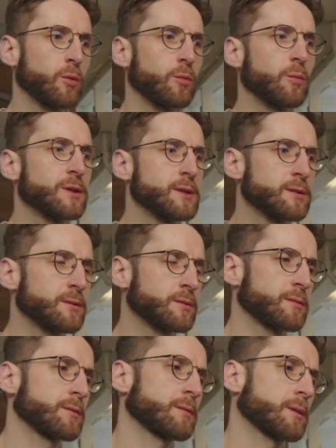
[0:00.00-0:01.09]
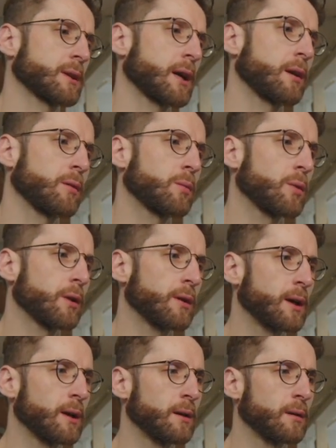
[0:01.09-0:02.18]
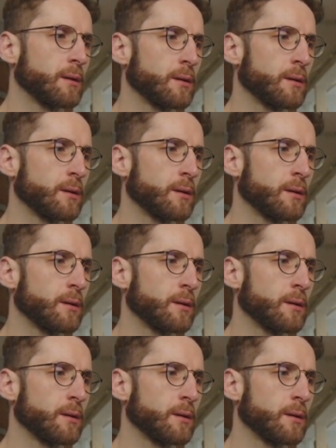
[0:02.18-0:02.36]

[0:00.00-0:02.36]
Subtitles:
which is kind of one of the